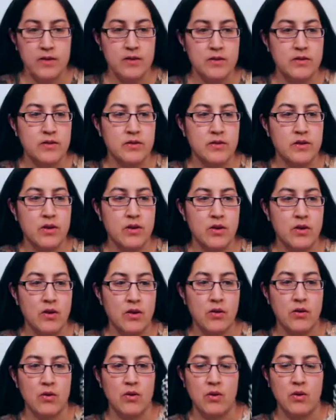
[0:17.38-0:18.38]

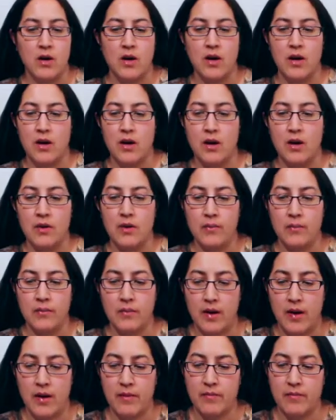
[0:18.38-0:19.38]
So
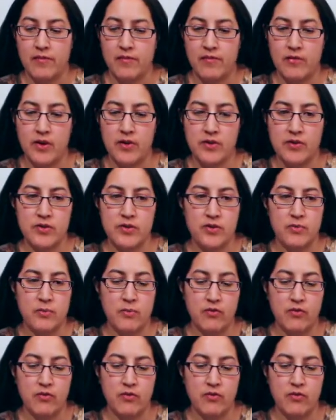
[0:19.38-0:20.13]
I'm first,